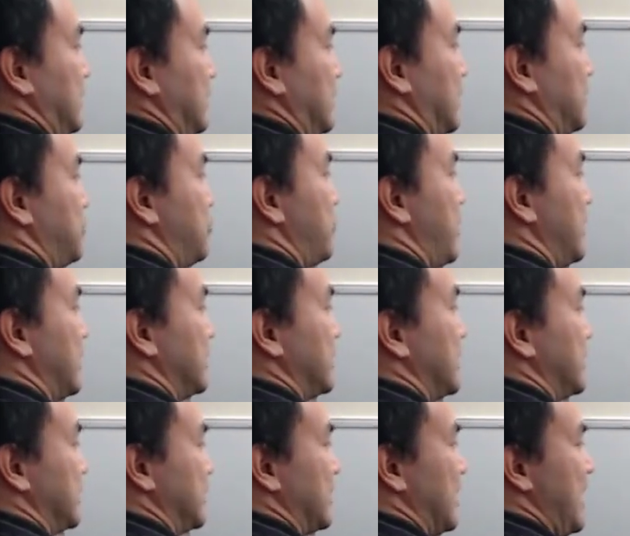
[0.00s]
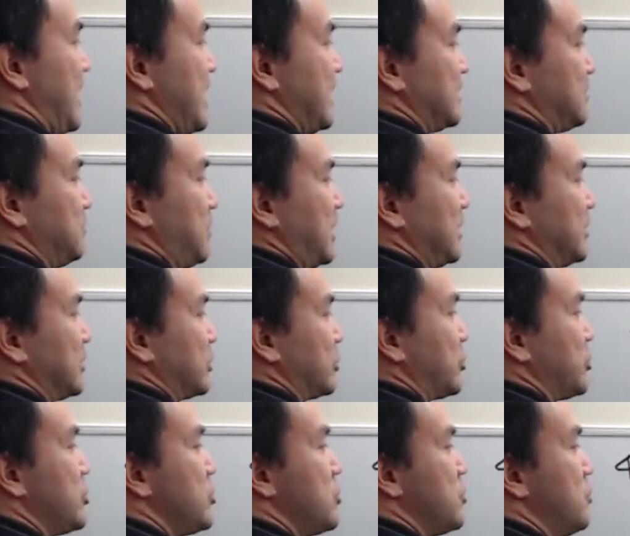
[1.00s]
parentheses, x minus
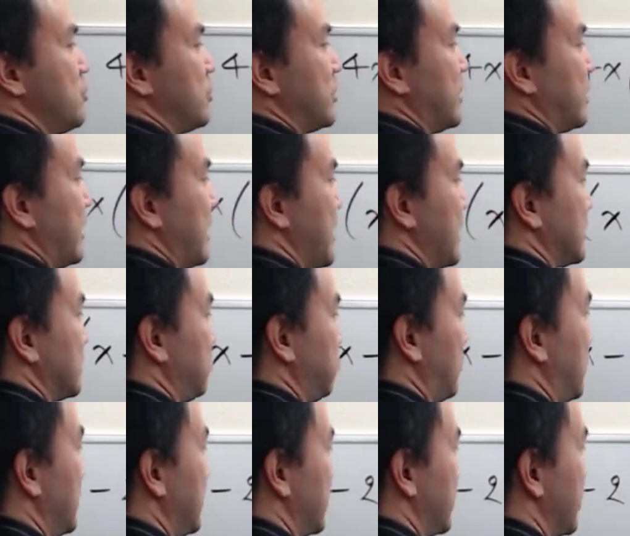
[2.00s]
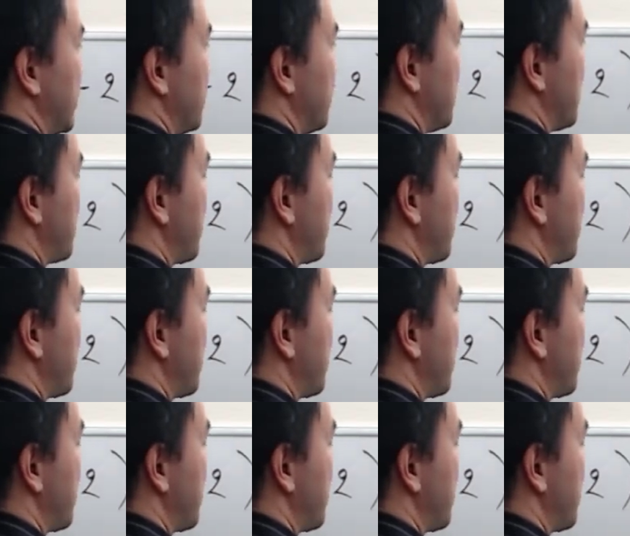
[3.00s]
2 and x plus 2,